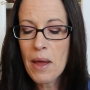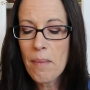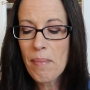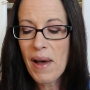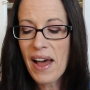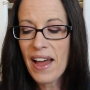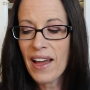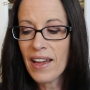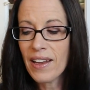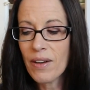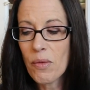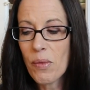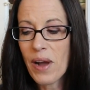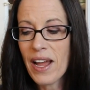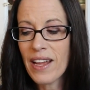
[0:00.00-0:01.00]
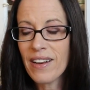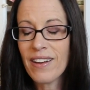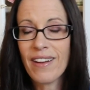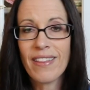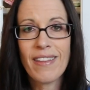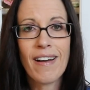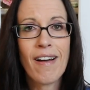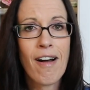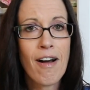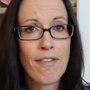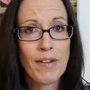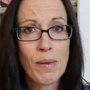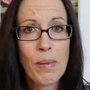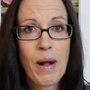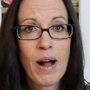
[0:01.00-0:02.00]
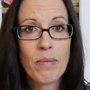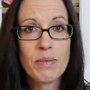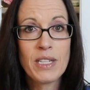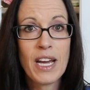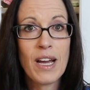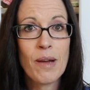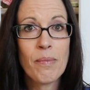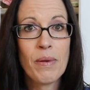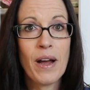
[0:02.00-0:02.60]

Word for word: But when the offer popped up,